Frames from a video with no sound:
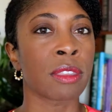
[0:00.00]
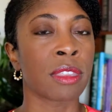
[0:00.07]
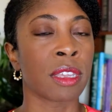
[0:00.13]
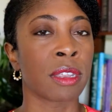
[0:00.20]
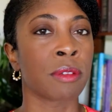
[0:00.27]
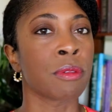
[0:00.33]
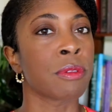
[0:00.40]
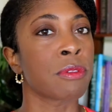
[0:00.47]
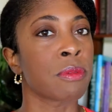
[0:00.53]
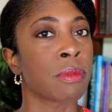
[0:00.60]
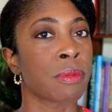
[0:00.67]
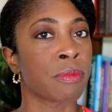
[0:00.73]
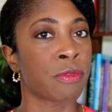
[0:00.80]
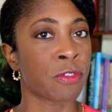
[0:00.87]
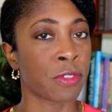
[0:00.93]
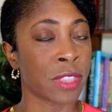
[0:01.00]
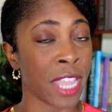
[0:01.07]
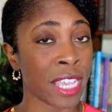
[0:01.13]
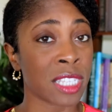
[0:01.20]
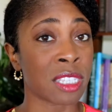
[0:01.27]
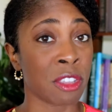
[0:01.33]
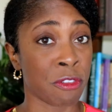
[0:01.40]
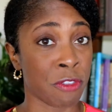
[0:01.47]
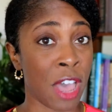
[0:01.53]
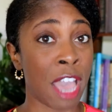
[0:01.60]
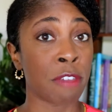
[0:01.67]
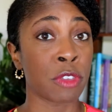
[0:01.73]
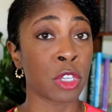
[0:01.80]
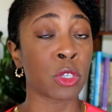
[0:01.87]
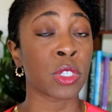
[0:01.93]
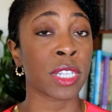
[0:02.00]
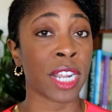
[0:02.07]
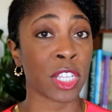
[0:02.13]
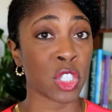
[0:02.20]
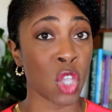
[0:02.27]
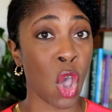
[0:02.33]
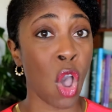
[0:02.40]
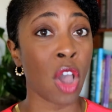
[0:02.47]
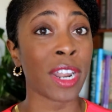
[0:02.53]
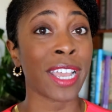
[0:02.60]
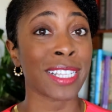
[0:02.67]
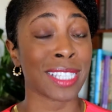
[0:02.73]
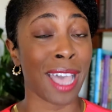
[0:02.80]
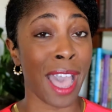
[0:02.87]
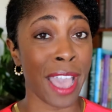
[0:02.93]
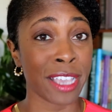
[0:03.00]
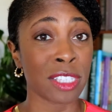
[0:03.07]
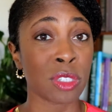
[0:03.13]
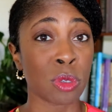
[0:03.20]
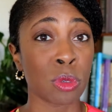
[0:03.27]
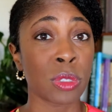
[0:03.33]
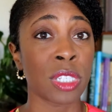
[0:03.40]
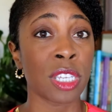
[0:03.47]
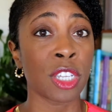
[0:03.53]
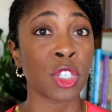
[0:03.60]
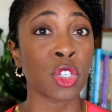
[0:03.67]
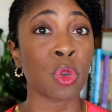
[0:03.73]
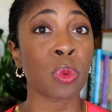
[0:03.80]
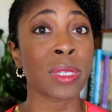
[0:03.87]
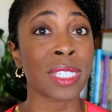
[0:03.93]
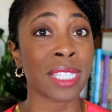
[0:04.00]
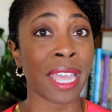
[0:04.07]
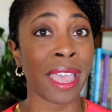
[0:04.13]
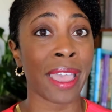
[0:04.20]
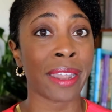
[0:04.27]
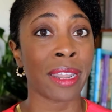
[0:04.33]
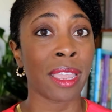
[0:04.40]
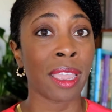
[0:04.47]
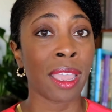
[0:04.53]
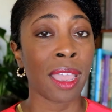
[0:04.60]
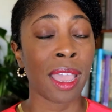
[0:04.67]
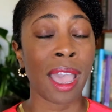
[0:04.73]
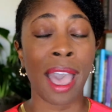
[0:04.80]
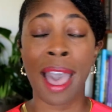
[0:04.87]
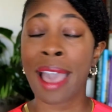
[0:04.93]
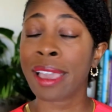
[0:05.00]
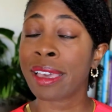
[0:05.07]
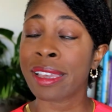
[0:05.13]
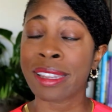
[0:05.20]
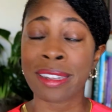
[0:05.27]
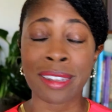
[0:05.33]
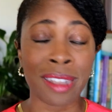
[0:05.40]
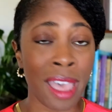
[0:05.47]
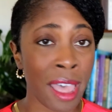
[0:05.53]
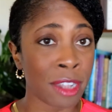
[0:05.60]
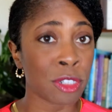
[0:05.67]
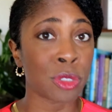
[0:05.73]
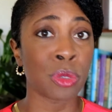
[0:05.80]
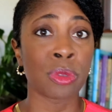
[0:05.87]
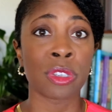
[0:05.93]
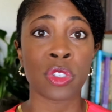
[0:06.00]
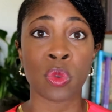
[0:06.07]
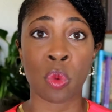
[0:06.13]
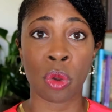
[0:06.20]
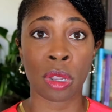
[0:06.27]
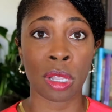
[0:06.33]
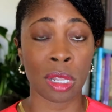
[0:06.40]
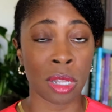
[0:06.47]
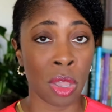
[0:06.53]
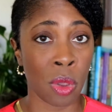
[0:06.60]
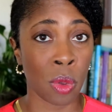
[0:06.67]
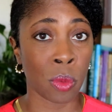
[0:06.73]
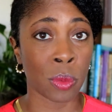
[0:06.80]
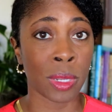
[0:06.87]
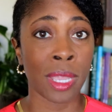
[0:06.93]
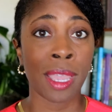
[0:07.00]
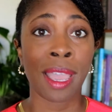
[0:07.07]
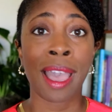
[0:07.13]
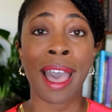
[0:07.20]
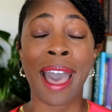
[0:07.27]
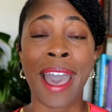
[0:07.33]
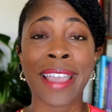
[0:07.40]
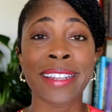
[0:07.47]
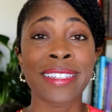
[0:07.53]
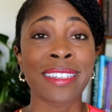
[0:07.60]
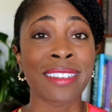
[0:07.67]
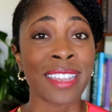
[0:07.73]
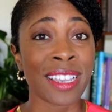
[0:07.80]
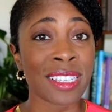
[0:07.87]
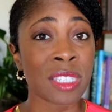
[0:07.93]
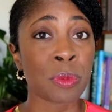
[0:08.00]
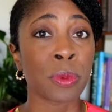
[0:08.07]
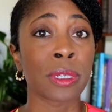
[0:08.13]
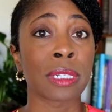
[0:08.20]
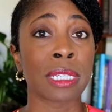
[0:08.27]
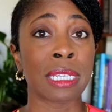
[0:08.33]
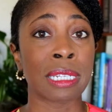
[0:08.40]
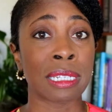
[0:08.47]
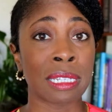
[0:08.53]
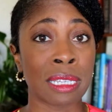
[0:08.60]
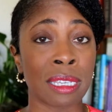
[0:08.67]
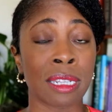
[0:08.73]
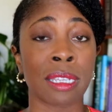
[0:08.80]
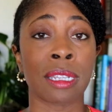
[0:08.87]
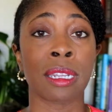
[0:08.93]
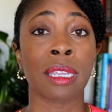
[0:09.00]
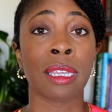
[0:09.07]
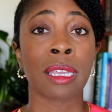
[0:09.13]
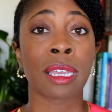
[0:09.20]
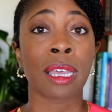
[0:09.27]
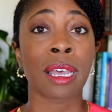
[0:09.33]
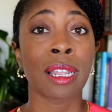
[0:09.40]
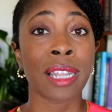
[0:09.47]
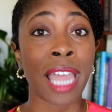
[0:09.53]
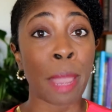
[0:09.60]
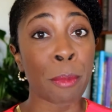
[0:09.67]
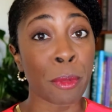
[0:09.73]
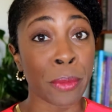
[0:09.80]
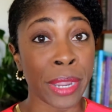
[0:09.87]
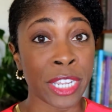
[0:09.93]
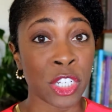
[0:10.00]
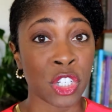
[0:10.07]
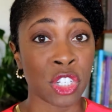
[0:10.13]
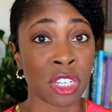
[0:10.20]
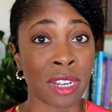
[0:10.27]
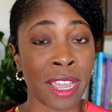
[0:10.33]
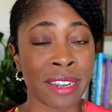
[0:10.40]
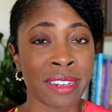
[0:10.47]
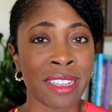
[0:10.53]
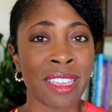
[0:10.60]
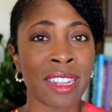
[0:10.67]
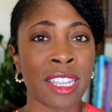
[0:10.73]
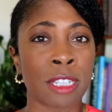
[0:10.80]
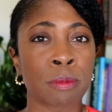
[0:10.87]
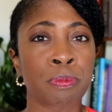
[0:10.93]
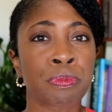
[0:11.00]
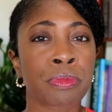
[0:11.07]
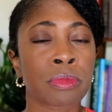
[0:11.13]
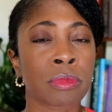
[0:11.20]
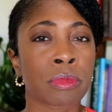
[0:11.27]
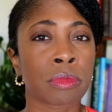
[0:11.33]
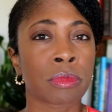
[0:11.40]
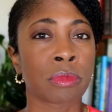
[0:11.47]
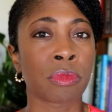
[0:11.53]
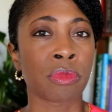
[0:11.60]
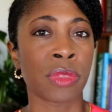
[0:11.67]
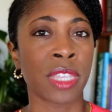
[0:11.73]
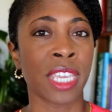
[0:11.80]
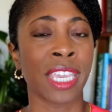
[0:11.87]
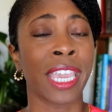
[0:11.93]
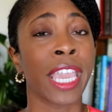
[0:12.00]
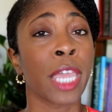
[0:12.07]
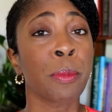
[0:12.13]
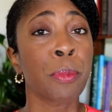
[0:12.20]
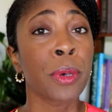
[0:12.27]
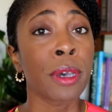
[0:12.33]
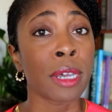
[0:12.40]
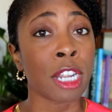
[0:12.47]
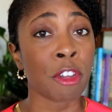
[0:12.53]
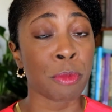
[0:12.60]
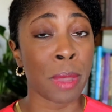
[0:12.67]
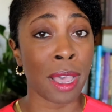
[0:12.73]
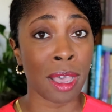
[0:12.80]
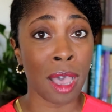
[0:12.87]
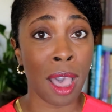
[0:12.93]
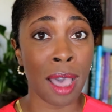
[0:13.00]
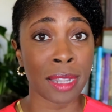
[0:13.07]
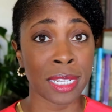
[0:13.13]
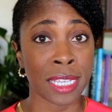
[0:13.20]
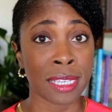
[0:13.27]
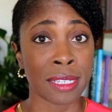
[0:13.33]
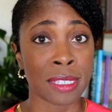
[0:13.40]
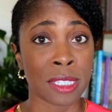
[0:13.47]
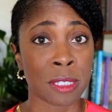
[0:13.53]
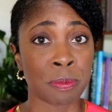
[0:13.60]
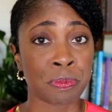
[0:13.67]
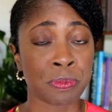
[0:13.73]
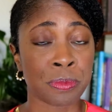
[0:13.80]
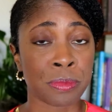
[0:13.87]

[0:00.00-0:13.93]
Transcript: the 5 years that I taught as a high school teacher was that I could not do this work alone. I desperately needed collaboration. I needed the input of my colleagues.